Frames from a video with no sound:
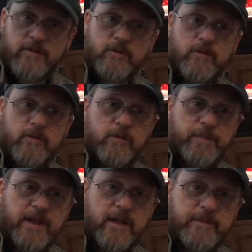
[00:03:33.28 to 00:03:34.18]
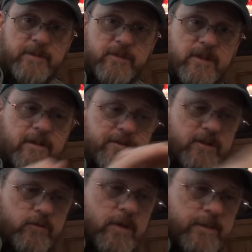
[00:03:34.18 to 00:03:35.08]
to pick up some stuff
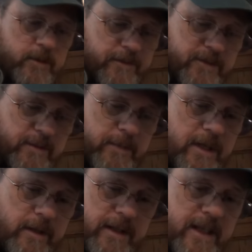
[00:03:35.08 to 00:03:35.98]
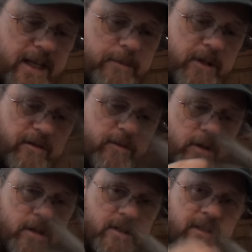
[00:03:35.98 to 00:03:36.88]
and drop off some mail that came here for
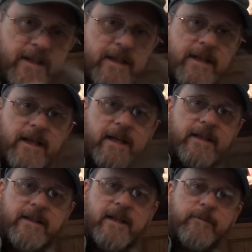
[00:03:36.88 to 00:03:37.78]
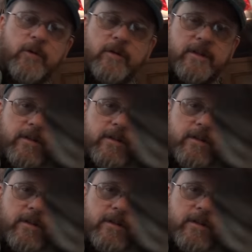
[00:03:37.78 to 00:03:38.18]
her. And then I'm going